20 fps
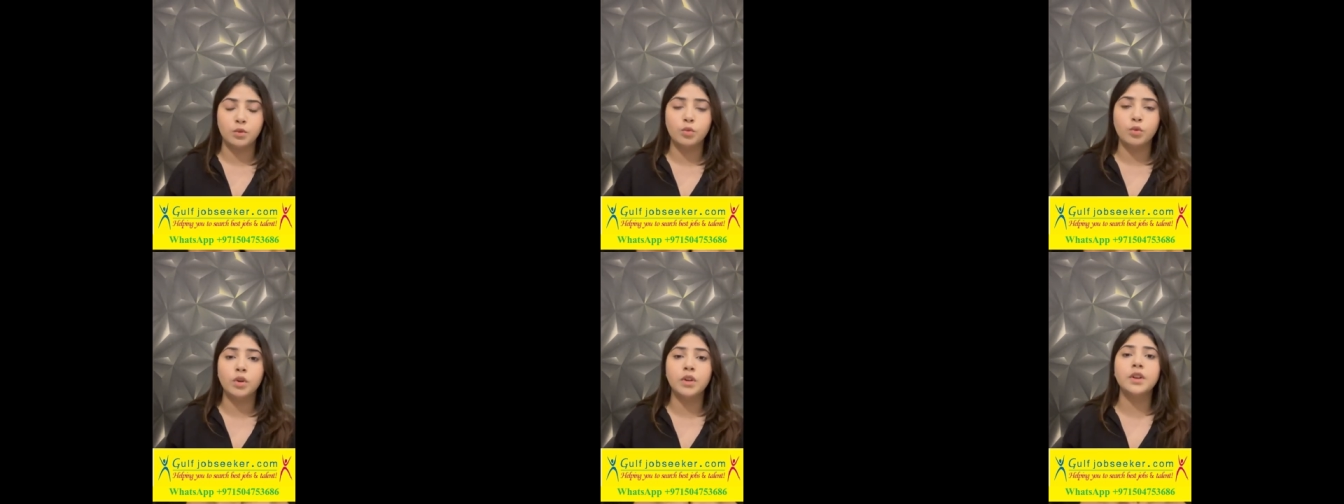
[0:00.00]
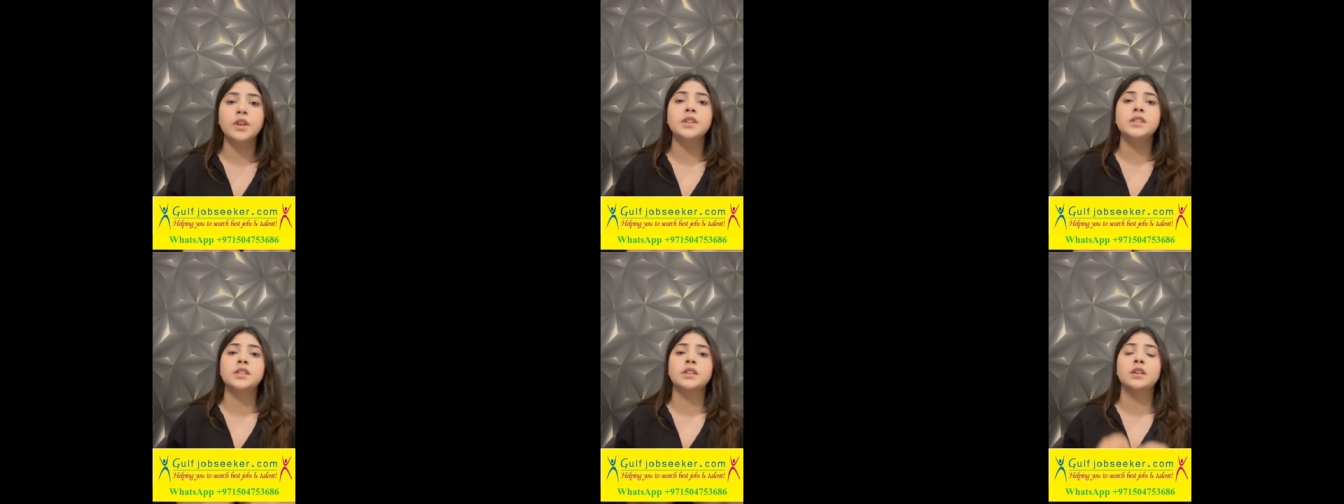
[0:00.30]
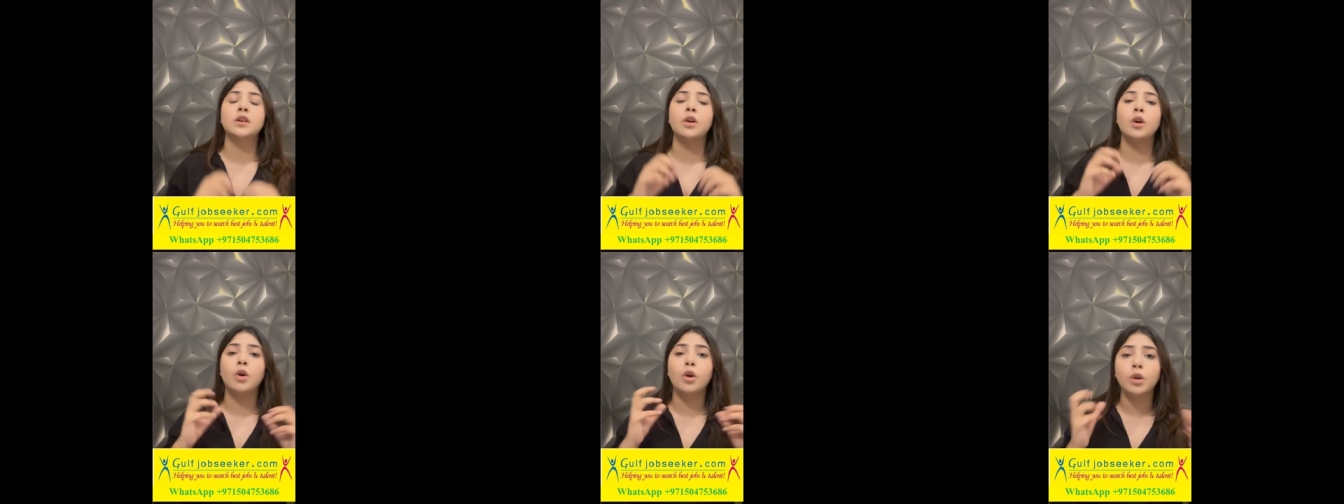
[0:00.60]
what is
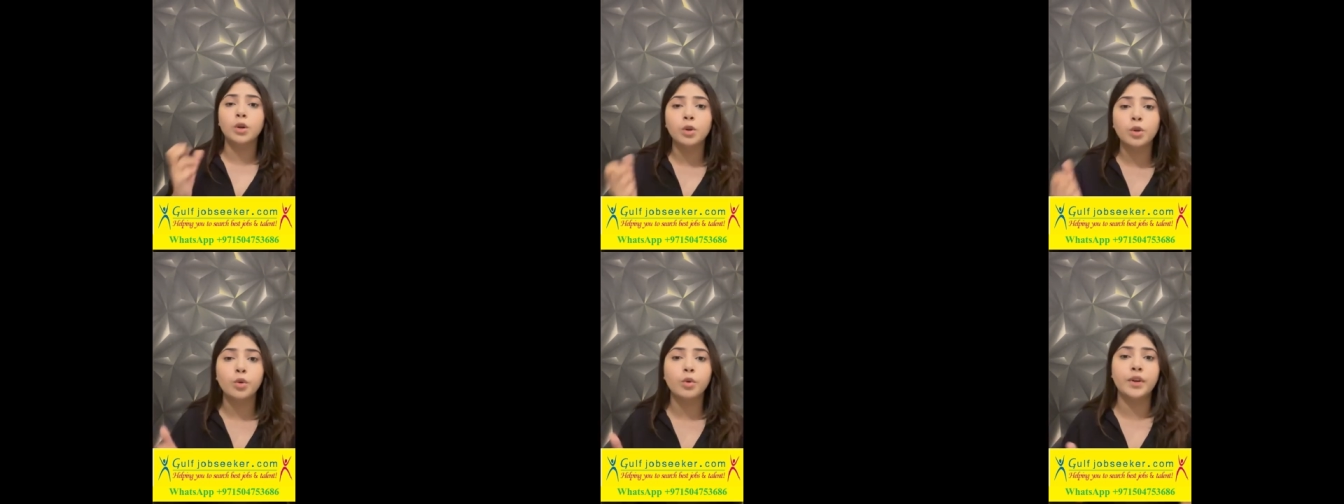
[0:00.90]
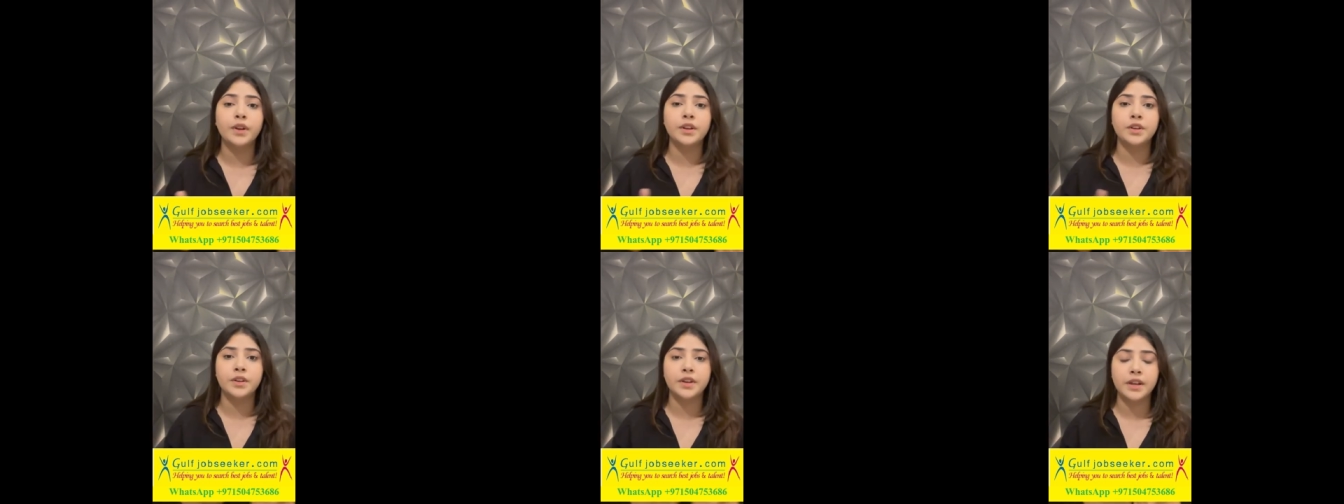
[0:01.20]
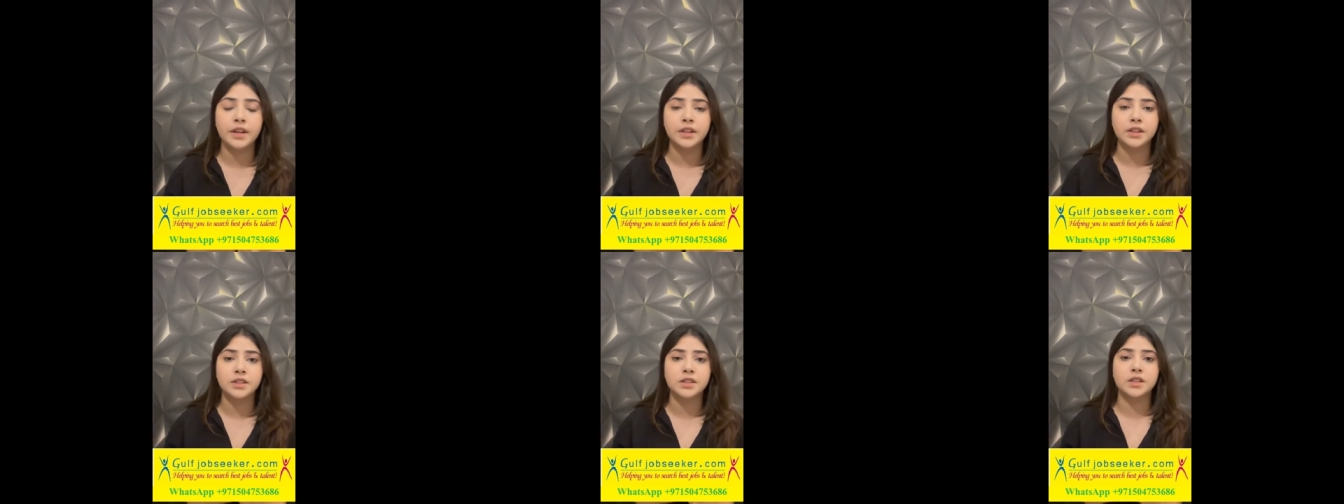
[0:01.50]
the ongoing
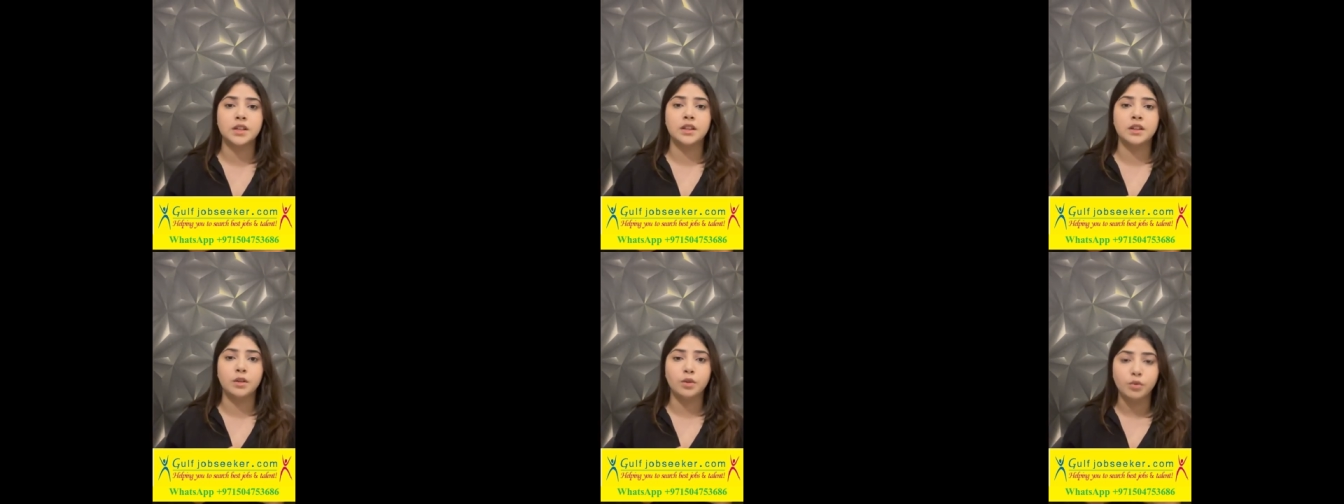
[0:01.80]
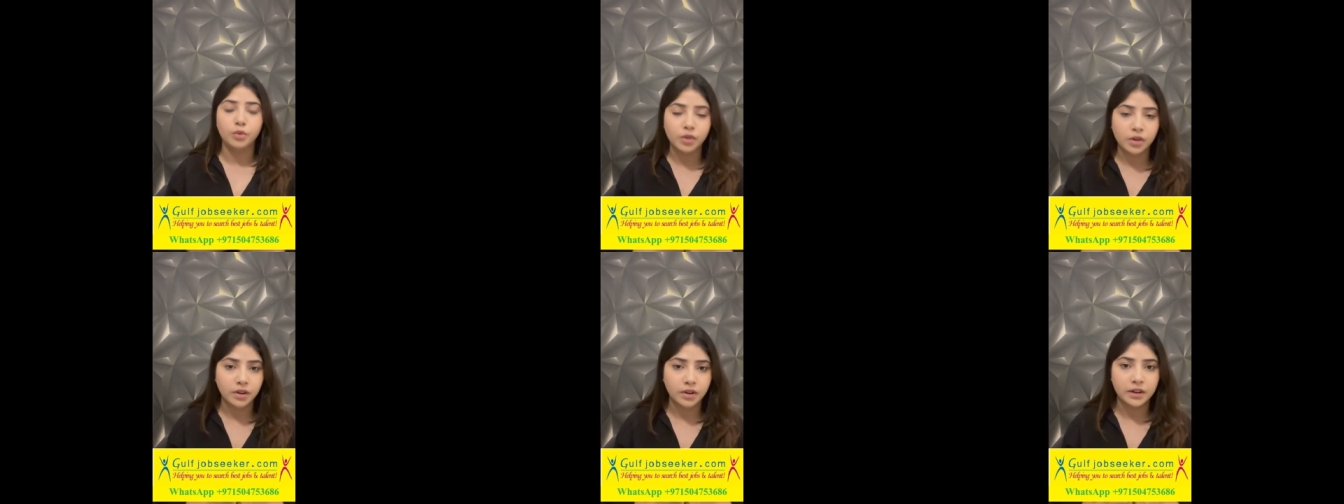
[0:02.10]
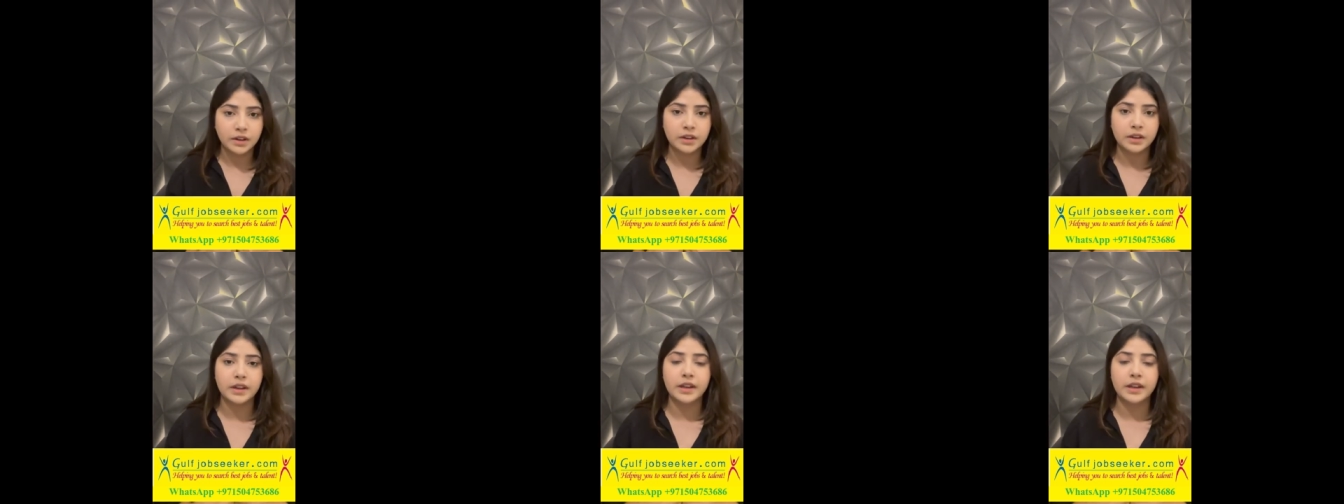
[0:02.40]
trends in the world,